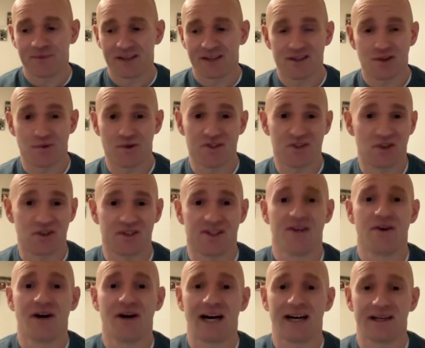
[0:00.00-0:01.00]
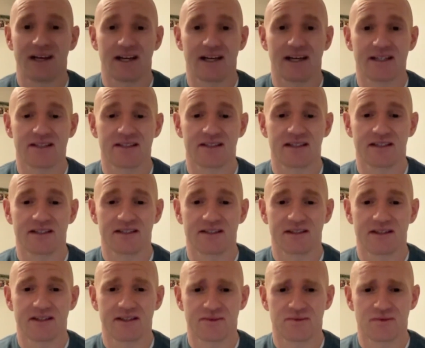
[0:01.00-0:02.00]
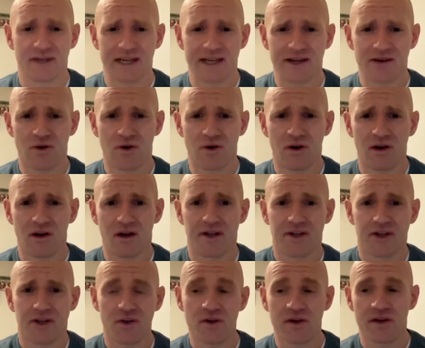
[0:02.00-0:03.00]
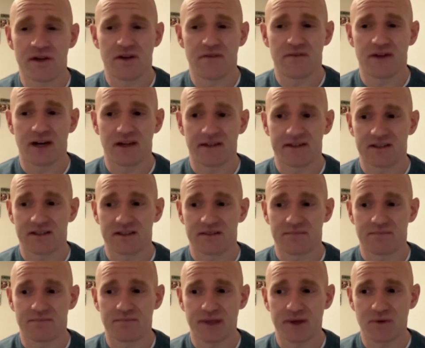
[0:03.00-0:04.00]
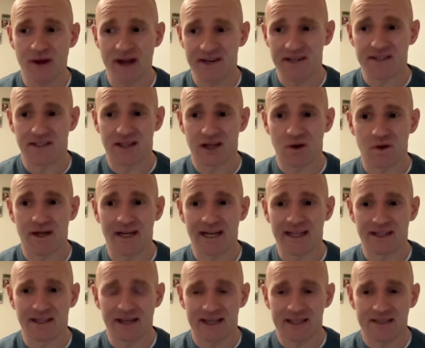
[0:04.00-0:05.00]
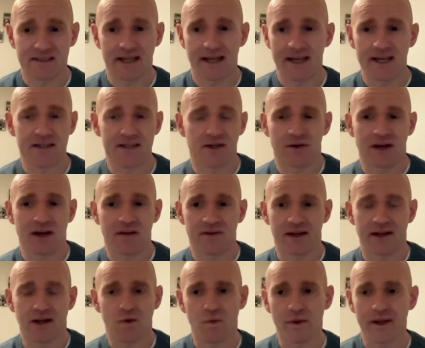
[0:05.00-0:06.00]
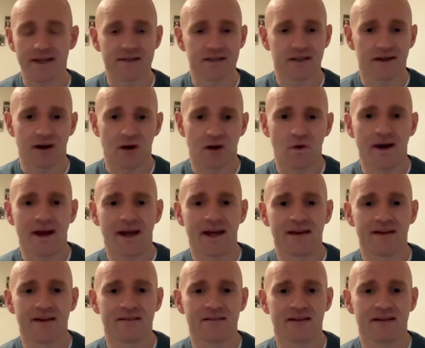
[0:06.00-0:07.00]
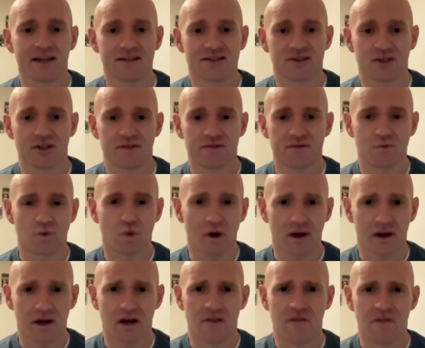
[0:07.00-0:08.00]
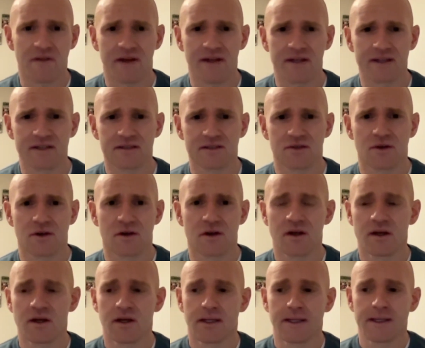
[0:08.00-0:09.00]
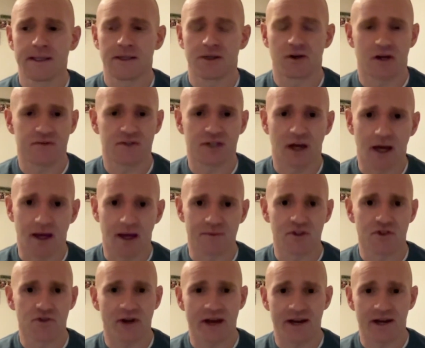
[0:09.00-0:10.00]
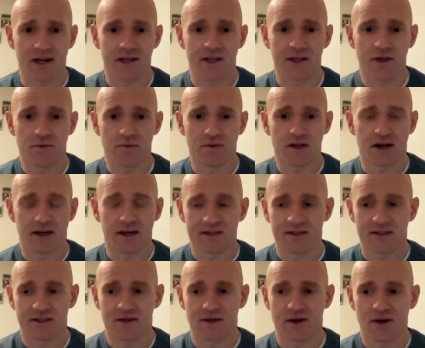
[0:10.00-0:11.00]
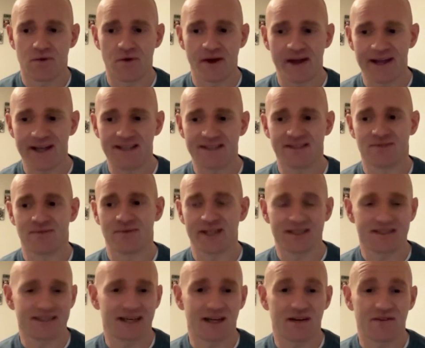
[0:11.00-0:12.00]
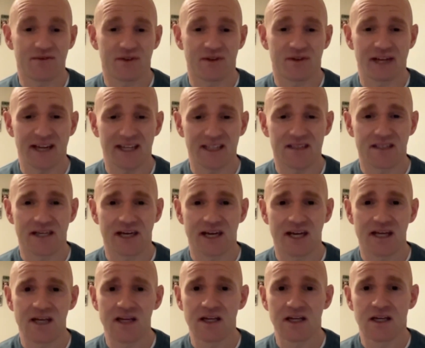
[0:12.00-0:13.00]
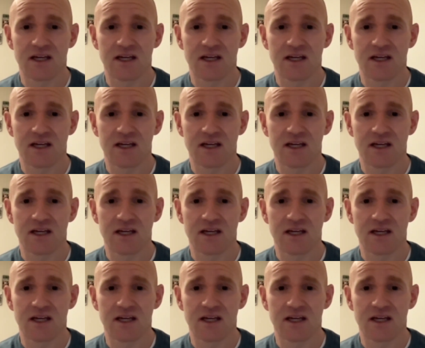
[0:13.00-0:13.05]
the result you had. Like it's really all on you, and you've got to be ready to go again the next day. You don't have like a week to go away and sort of work on things, or you don't have time to train. Like you've got to erase and reset for the next day.